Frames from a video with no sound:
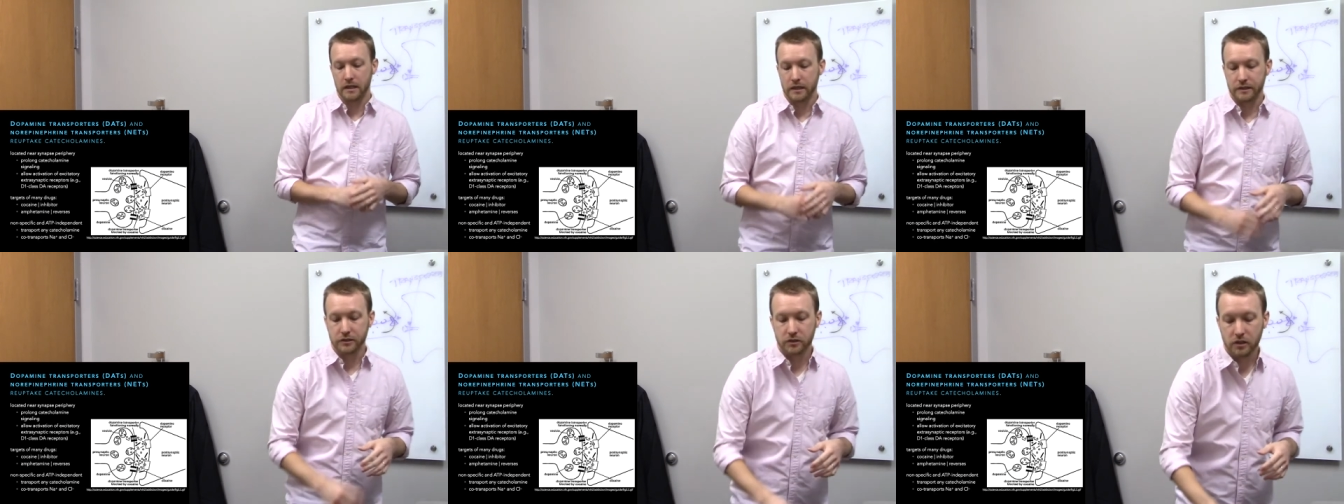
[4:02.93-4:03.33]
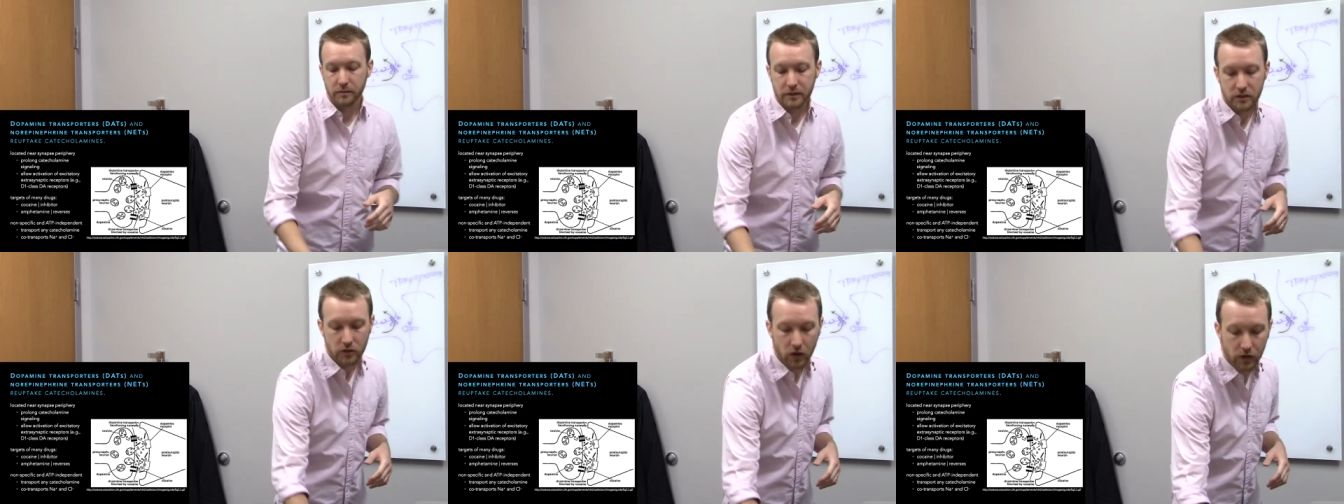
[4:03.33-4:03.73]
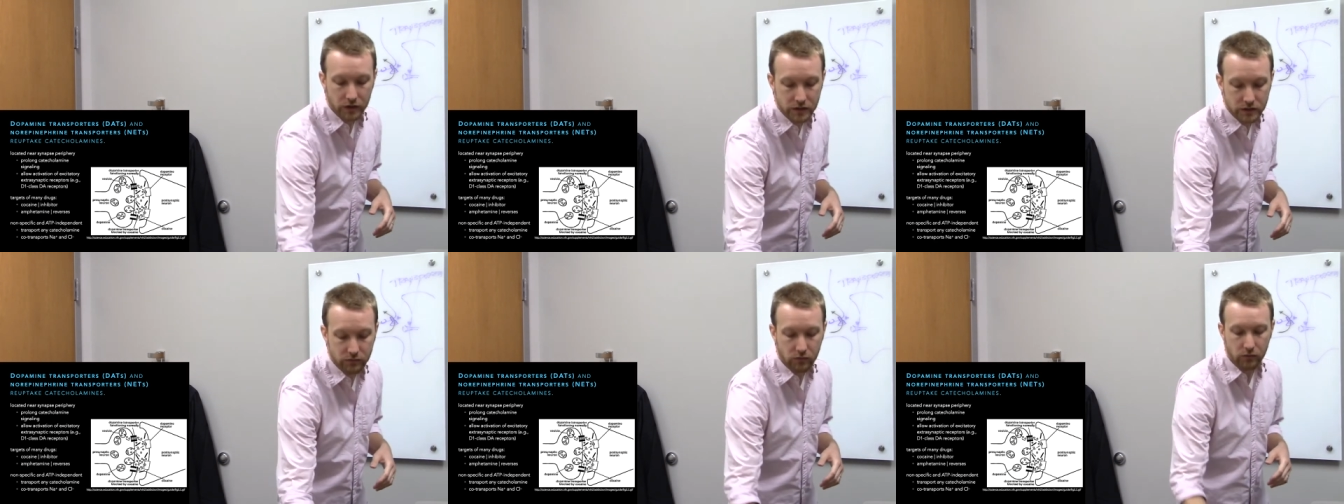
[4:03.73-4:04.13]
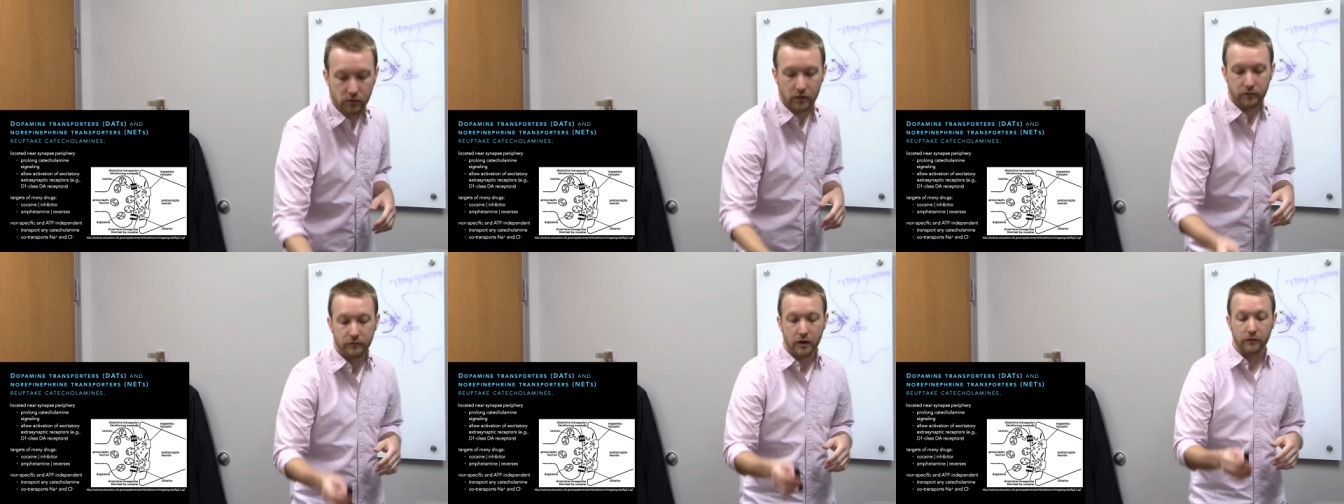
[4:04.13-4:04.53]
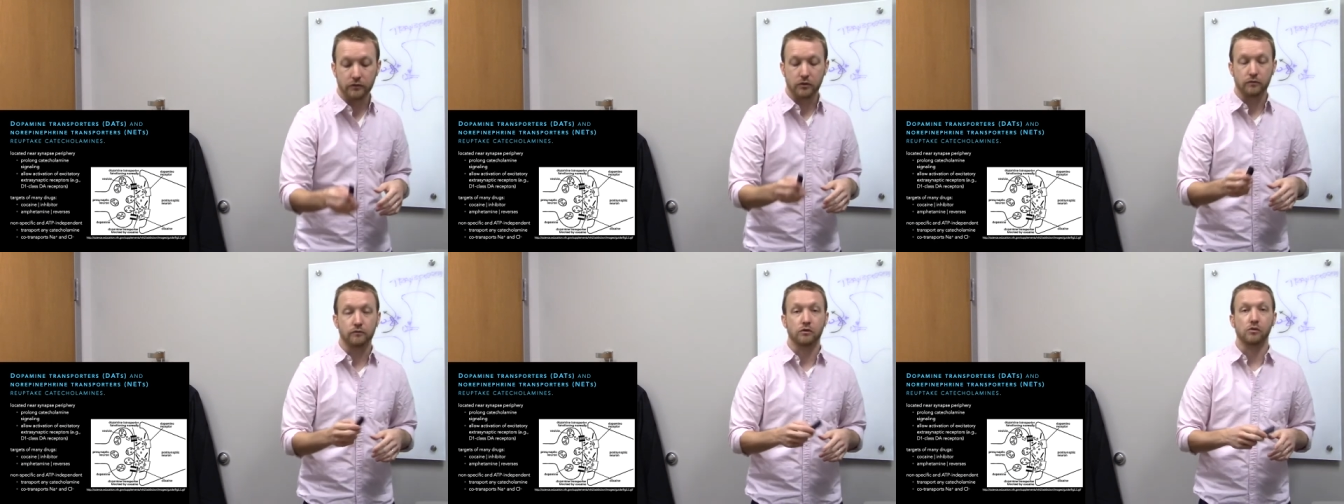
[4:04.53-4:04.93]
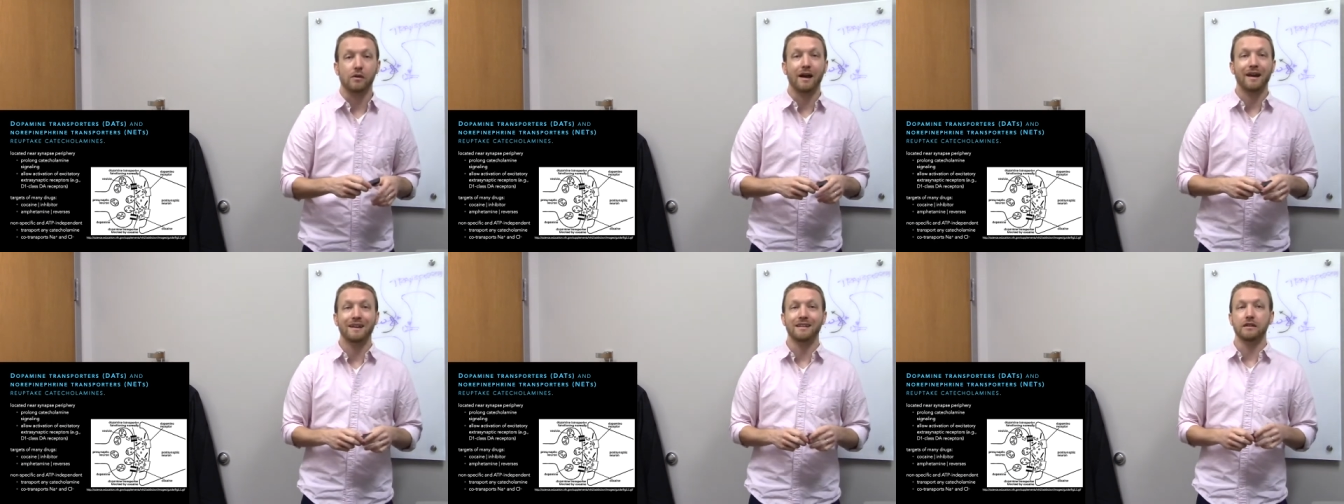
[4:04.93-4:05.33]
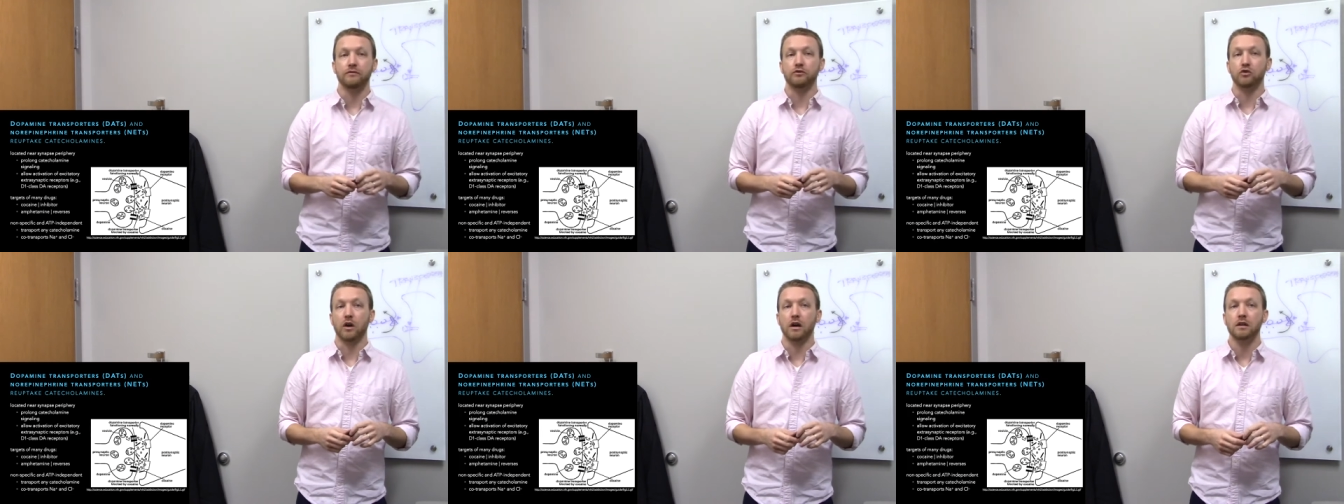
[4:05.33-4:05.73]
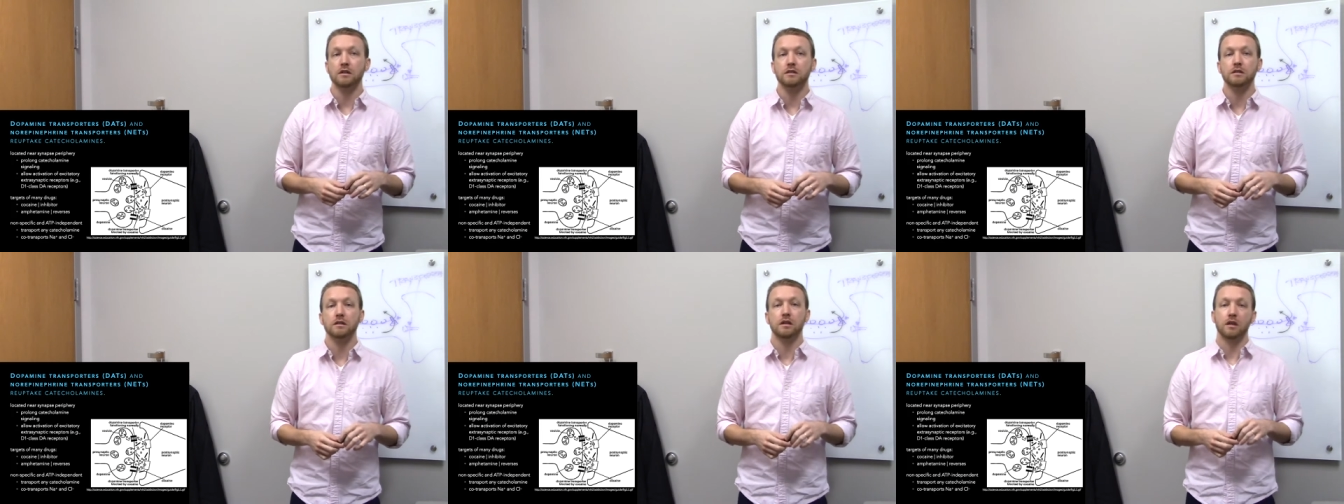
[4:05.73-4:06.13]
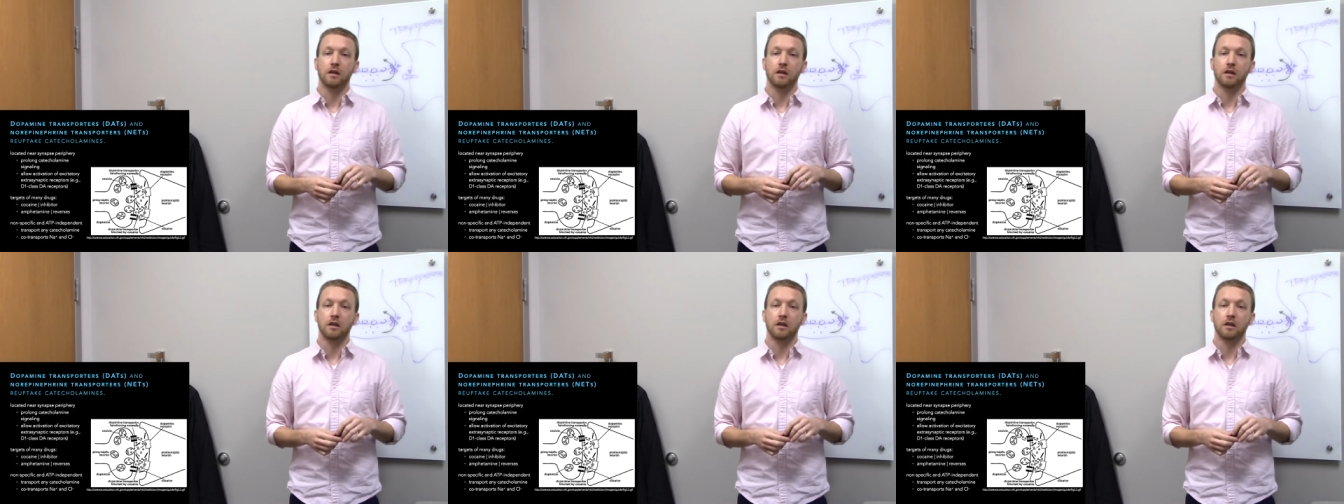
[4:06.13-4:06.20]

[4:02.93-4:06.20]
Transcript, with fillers: These are going to be the targets of a, of a variety of drugs.